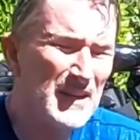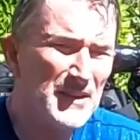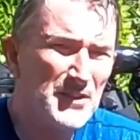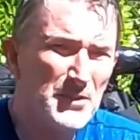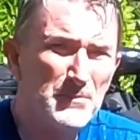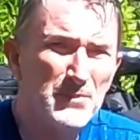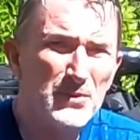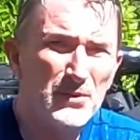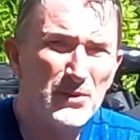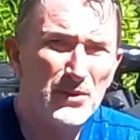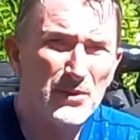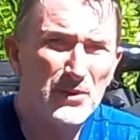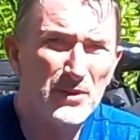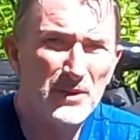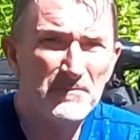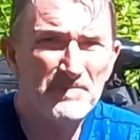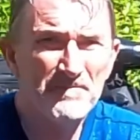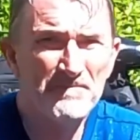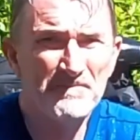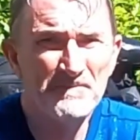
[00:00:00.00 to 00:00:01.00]

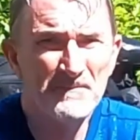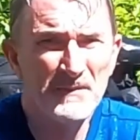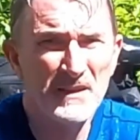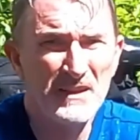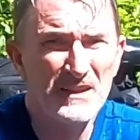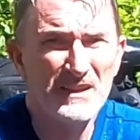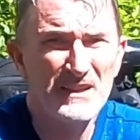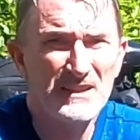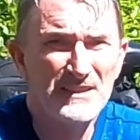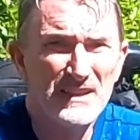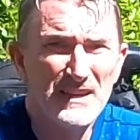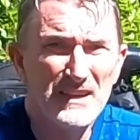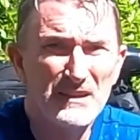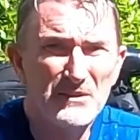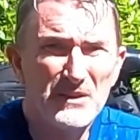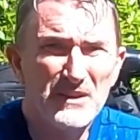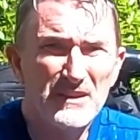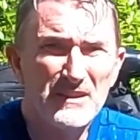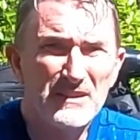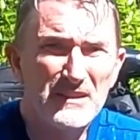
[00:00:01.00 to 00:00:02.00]
Apidura.
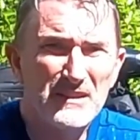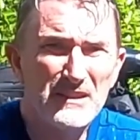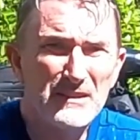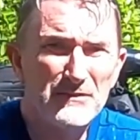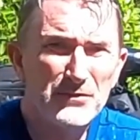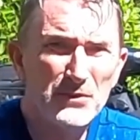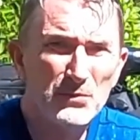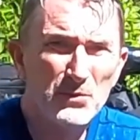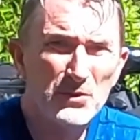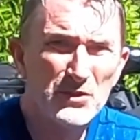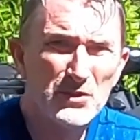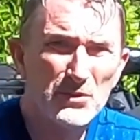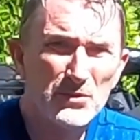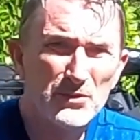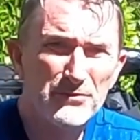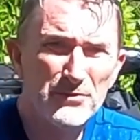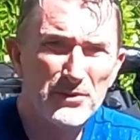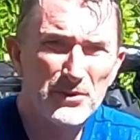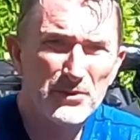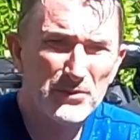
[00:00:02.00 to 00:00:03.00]
Now, if you want to
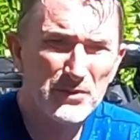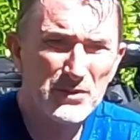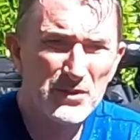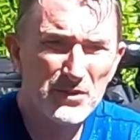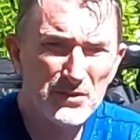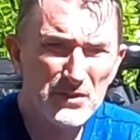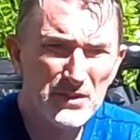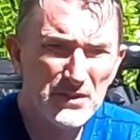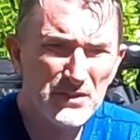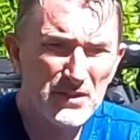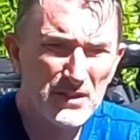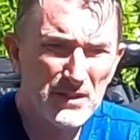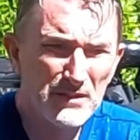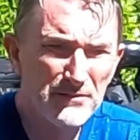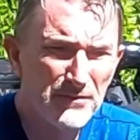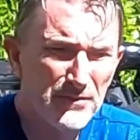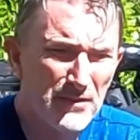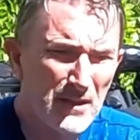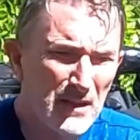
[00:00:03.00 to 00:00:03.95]
look for an alternative,